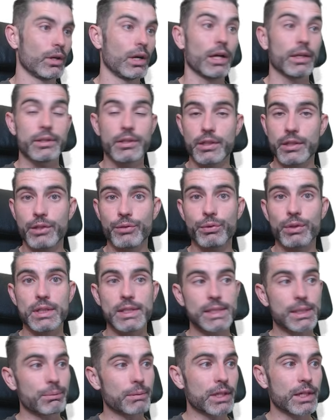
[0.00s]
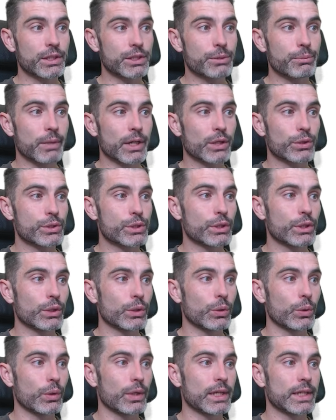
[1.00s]
Alternatively, something else you might also
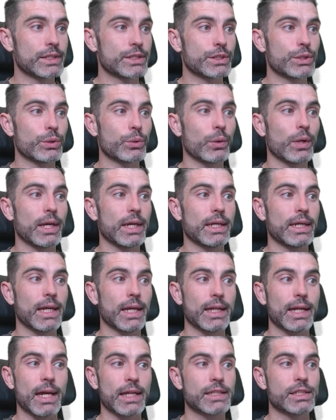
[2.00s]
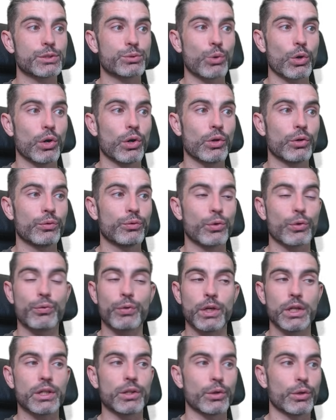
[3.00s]
do is do a get axis raw for
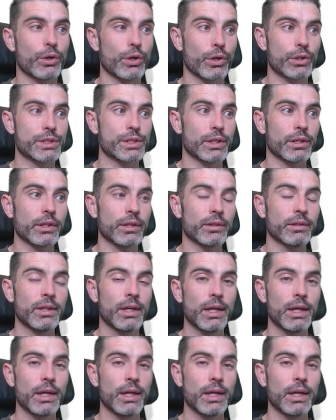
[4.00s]
vertical or horizontal,